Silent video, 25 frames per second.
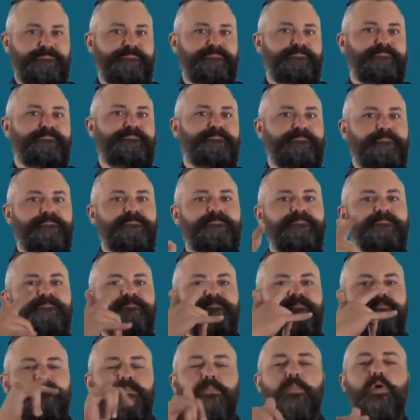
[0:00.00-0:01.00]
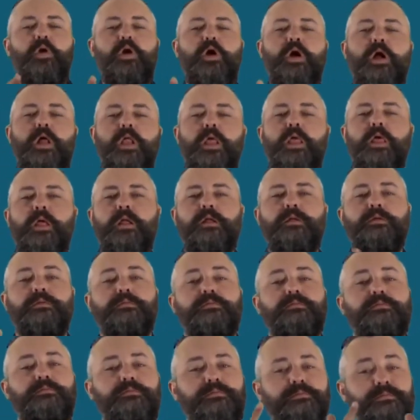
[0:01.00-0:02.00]
Biological agents that could
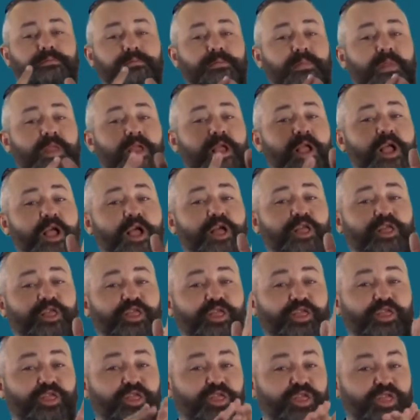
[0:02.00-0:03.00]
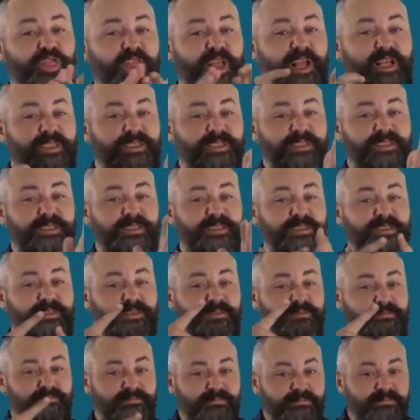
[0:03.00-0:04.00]
cause illness include anthrax or
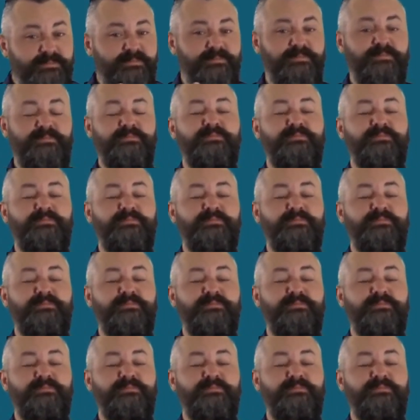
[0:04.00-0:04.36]
smallpox.